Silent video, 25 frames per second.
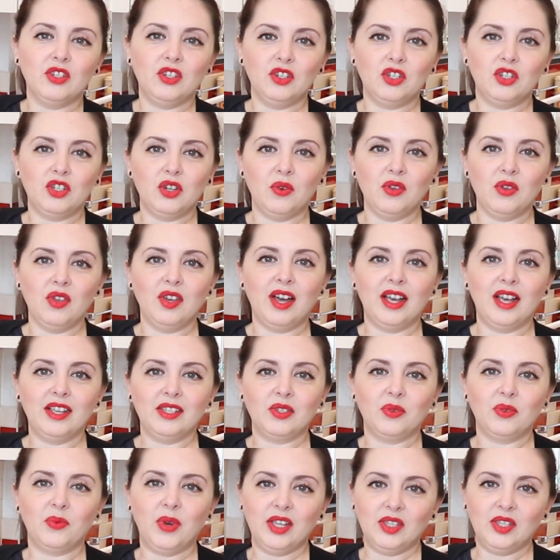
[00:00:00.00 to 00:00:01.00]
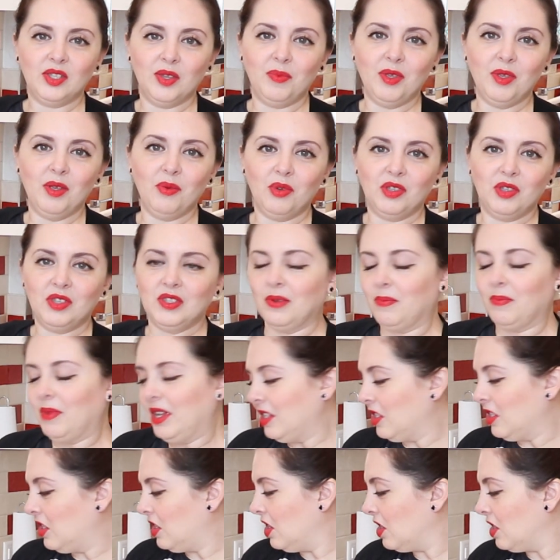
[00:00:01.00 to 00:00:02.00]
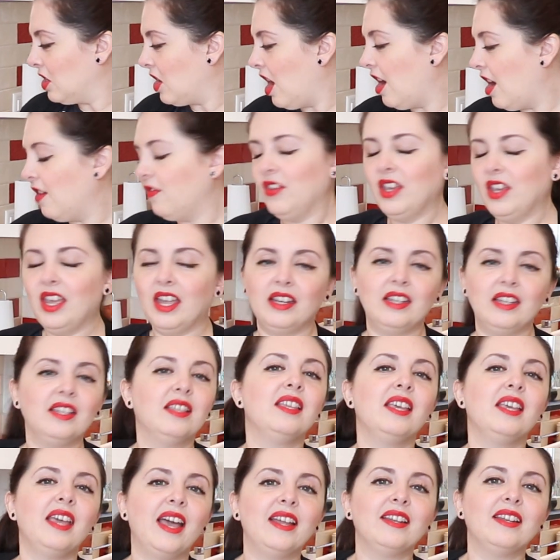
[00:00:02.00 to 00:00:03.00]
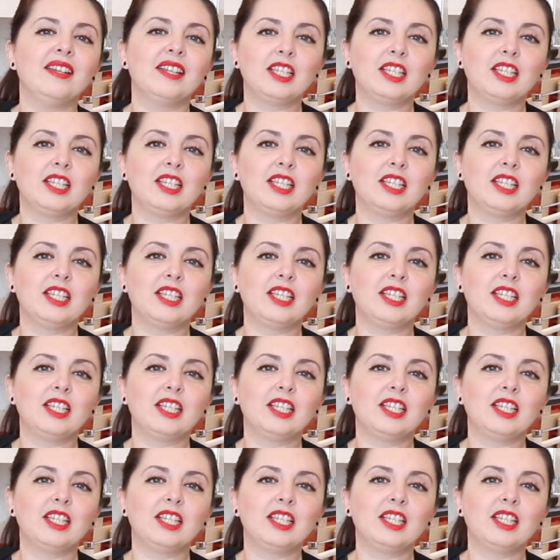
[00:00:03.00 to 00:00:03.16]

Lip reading: to show you guys the recipe with some instant coffee, and in the end